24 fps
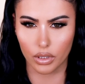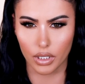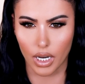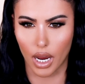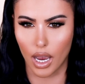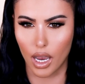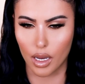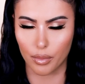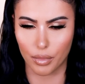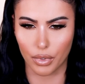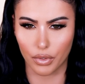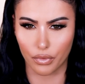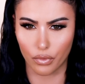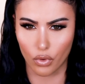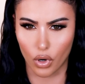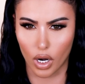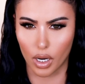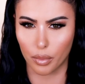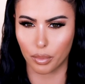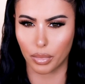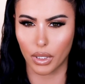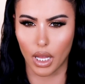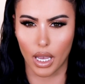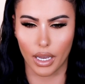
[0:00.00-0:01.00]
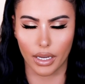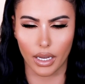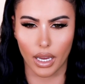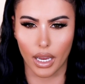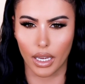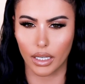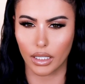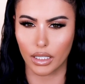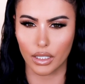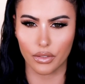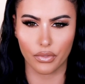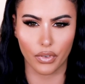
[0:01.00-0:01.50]
time before I apply
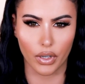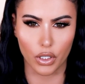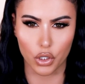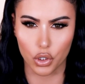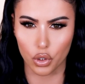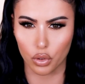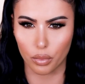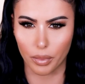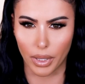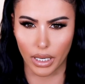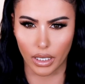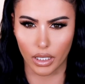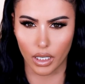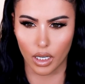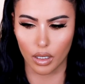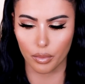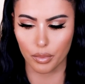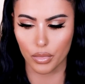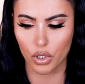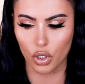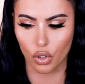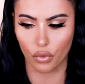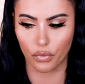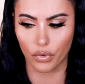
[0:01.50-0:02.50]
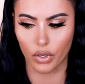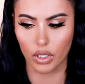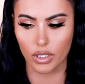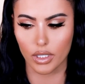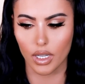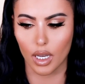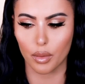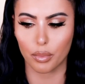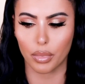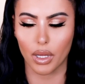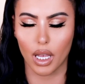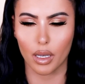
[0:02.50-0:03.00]
any facial makeup. So first
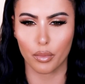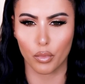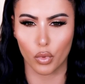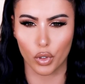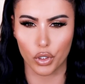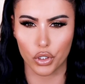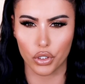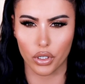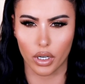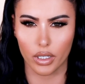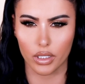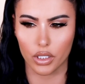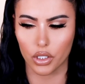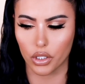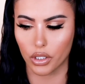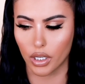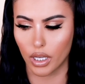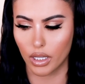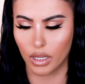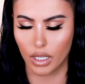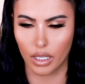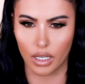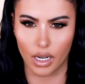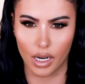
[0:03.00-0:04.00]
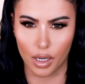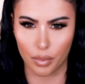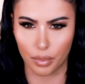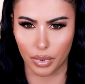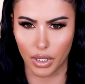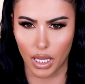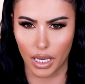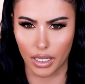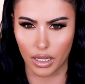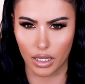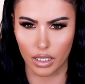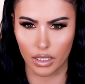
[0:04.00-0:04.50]
I apply moisturizer and then I
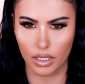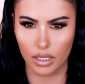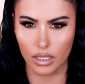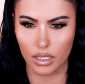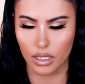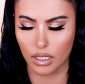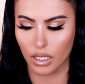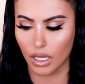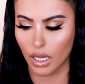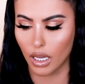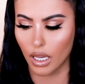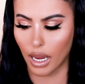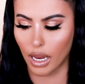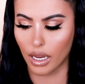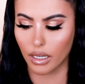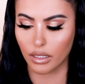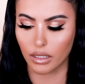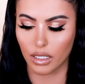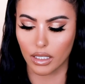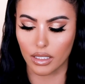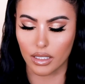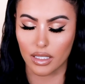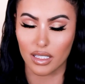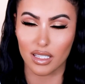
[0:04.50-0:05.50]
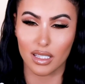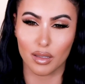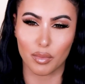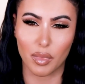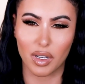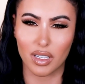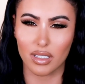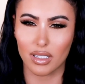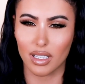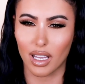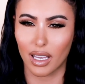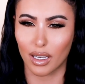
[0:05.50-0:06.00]
apply this, and it
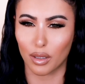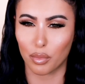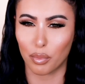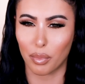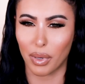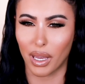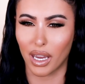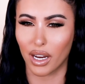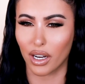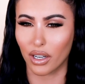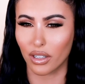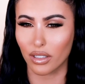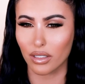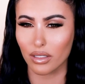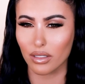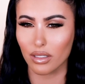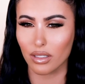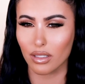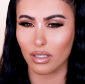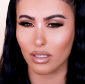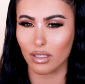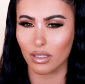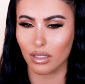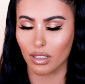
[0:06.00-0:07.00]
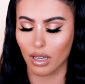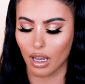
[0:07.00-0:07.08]
smells like pears.